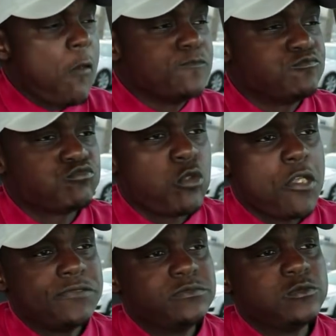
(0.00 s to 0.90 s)
Hmm. I
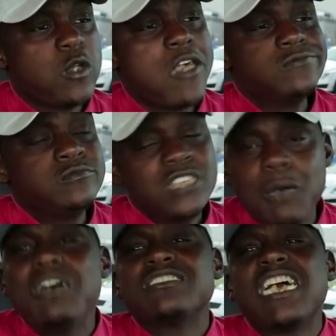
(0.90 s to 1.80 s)
Mmm.
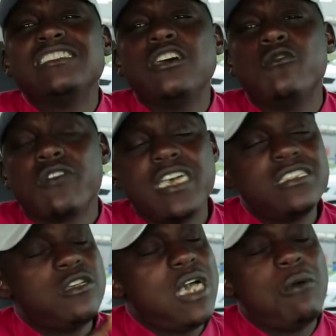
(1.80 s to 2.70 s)

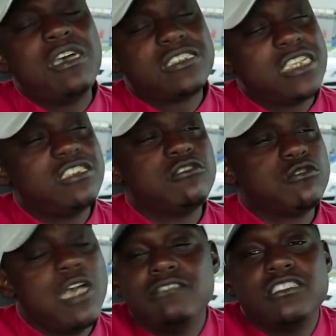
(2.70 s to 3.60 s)
I watch
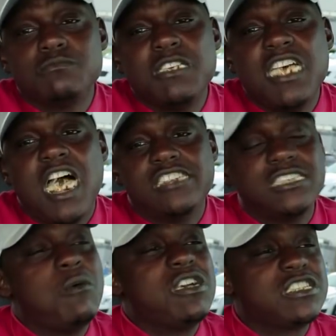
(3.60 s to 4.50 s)
aguacado, too. I'm just being
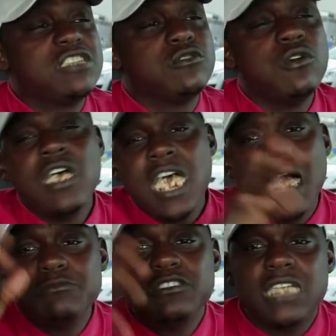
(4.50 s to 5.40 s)
honest, I aguacado.
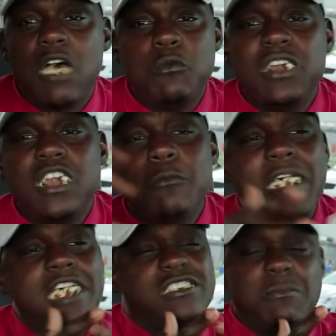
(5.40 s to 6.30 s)
I'm just, I with
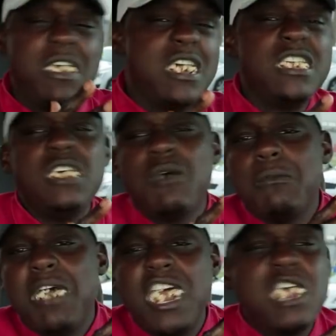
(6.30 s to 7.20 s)
everybody. man. He
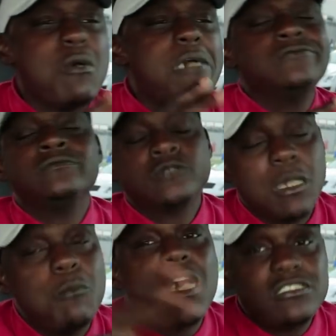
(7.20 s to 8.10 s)
was, man, he was.
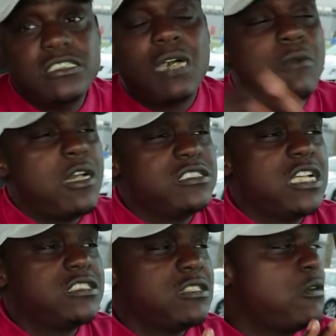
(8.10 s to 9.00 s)
I'm watching, I'm watching
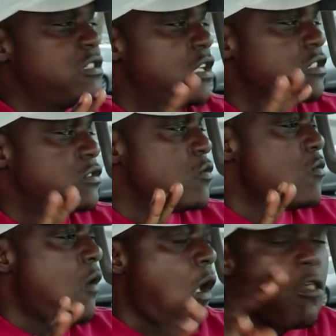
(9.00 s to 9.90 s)
that, I watch that too.
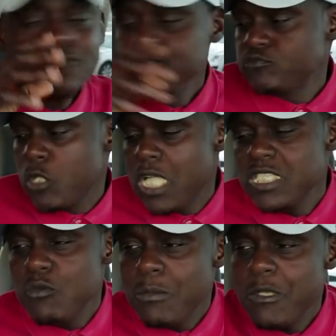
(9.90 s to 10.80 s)
I
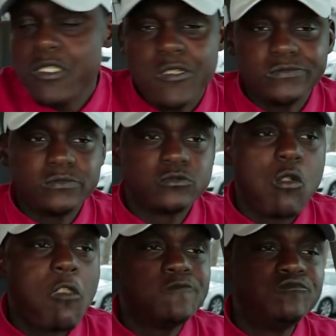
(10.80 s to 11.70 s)
need one more of
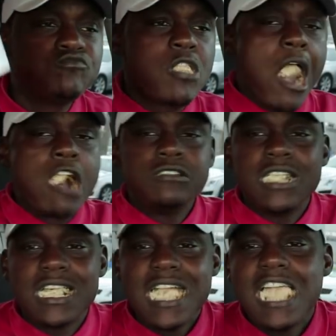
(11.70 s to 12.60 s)

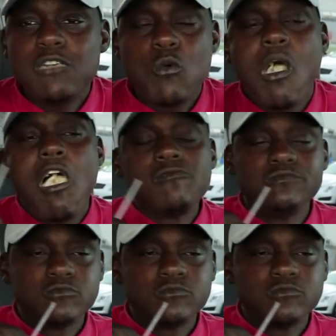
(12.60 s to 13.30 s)
them. I got the one.